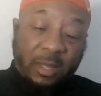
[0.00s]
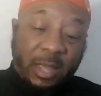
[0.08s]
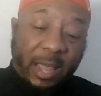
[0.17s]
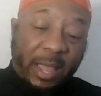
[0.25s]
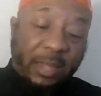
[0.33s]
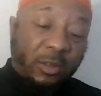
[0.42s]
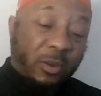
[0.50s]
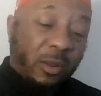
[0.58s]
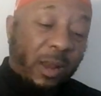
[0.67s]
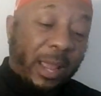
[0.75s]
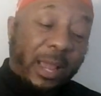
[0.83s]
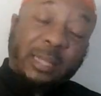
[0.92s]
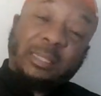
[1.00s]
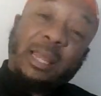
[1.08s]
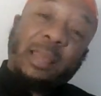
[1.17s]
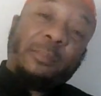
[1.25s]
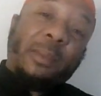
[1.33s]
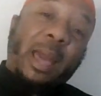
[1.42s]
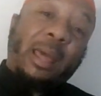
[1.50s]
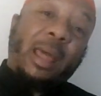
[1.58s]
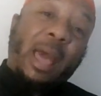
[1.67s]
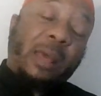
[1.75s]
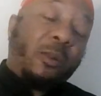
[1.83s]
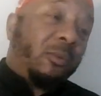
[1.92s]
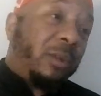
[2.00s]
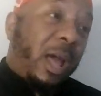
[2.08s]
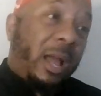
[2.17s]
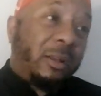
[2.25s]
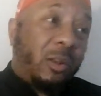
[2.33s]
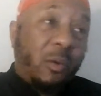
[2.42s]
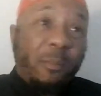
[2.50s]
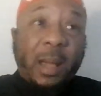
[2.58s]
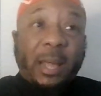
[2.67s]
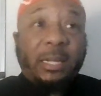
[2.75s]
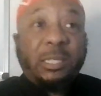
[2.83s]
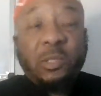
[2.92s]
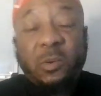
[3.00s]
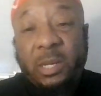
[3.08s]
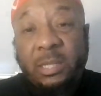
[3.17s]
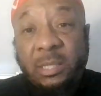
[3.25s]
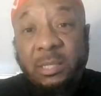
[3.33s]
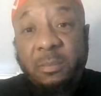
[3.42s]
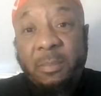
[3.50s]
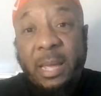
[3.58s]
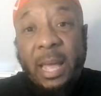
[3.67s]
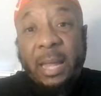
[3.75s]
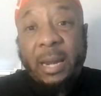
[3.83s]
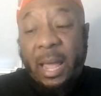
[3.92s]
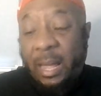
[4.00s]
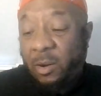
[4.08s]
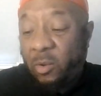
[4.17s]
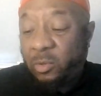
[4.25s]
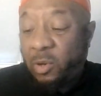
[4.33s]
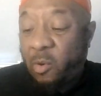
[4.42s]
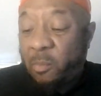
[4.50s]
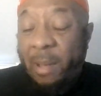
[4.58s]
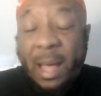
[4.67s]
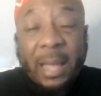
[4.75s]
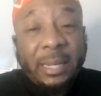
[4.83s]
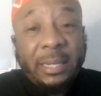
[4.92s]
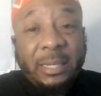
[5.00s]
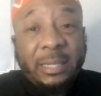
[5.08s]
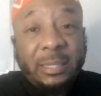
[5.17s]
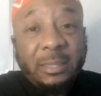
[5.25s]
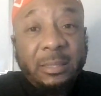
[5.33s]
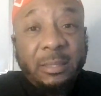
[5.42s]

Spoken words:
And, like I say, man, I don't knock nobody's choices, man. I don't know my end.